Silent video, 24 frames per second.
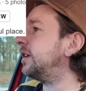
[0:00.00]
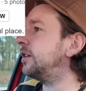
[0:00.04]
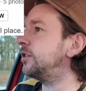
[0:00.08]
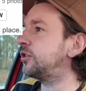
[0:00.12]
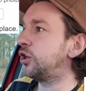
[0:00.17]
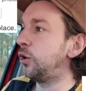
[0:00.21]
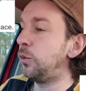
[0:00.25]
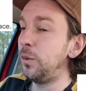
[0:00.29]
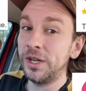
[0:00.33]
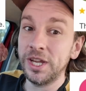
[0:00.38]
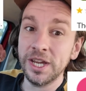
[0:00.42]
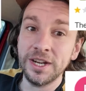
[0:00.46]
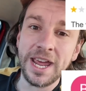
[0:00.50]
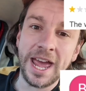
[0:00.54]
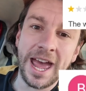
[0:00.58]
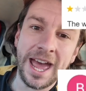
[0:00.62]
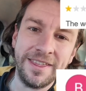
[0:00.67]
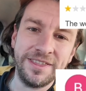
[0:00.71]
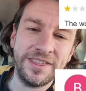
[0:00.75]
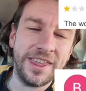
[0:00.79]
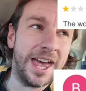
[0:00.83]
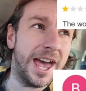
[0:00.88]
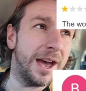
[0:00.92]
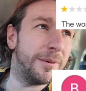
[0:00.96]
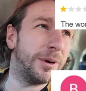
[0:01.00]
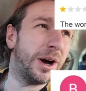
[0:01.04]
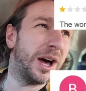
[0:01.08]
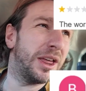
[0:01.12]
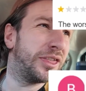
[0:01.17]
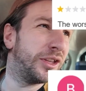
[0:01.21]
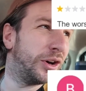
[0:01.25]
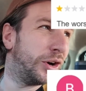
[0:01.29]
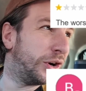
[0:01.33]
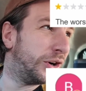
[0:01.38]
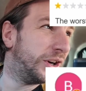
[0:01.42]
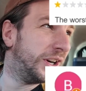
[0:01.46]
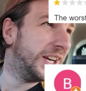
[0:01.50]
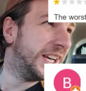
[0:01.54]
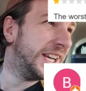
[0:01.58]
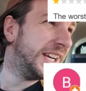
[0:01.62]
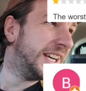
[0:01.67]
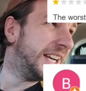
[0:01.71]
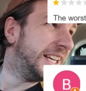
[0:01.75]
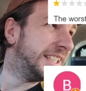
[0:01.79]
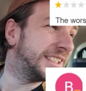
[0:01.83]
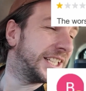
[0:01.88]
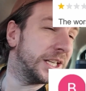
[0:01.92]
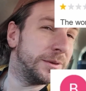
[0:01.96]
So we're going to head there, but I thought
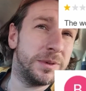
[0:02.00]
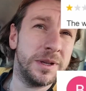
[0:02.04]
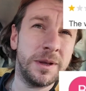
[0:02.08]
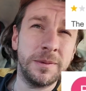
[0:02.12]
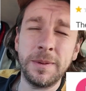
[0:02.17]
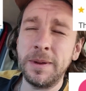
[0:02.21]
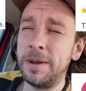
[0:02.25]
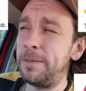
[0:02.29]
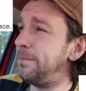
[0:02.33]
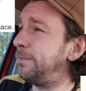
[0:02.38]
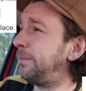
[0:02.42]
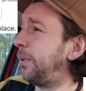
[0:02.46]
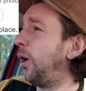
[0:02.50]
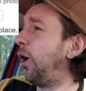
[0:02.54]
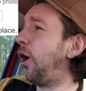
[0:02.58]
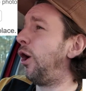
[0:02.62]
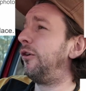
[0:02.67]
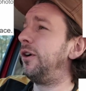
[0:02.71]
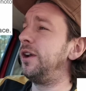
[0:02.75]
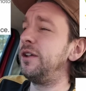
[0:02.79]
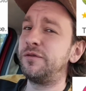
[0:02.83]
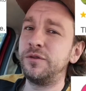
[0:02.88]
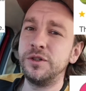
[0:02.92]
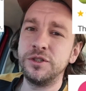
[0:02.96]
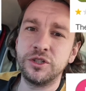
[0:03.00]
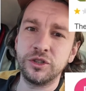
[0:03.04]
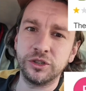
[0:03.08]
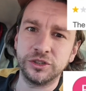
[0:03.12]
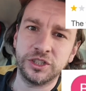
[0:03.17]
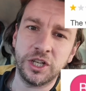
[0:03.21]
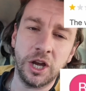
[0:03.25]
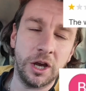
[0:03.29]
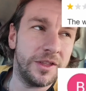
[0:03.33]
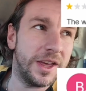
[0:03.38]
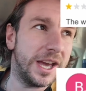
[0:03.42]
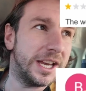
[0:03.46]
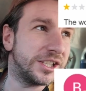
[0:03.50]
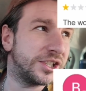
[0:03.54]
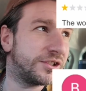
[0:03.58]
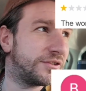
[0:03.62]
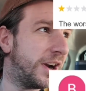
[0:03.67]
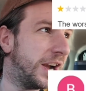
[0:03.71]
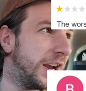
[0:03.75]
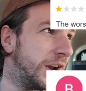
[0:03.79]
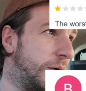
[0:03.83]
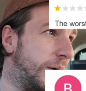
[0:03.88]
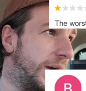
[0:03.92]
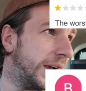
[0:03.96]
it's going to be a bit boring if we just go there
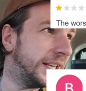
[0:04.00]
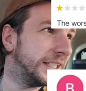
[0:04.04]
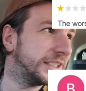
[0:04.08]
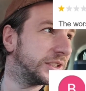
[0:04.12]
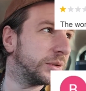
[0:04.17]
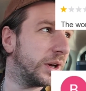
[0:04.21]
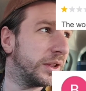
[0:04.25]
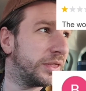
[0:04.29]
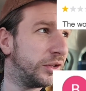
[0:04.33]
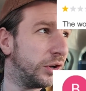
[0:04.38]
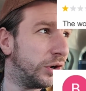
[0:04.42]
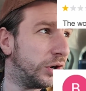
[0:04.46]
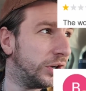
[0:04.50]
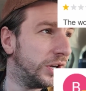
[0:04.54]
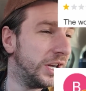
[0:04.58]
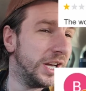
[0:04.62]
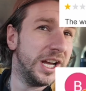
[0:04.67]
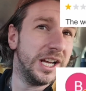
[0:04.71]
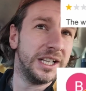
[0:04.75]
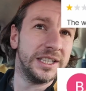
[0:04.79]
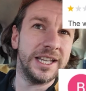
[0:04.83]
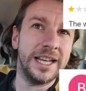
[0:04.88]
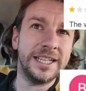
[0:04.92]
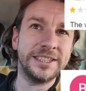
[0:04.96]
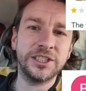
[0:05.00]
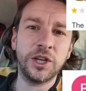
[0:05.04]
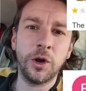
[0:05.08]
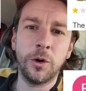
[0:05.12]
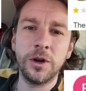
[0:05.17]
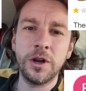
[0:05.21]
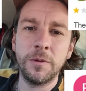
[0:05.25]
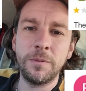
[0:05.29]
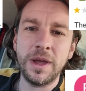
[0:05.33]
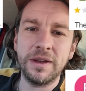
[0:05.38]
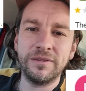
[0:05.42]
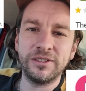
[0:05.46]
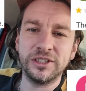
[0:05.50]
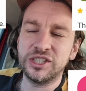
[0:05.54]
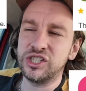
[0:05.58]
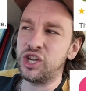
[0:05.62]
straight away. So I thought, let's go on a bit of a